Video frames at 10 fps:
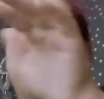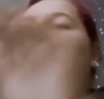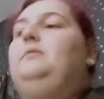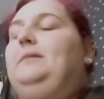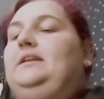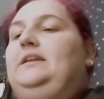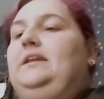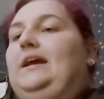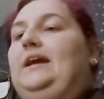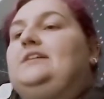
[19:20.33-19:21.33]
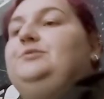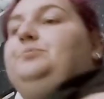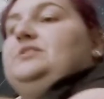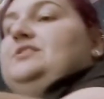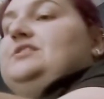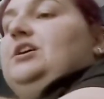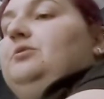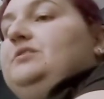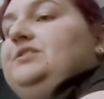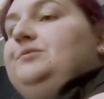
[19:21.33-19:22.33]
when my knee acts up, which it's
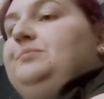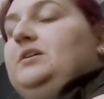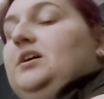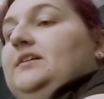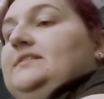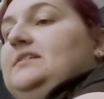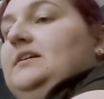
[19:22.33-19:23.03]
going to, because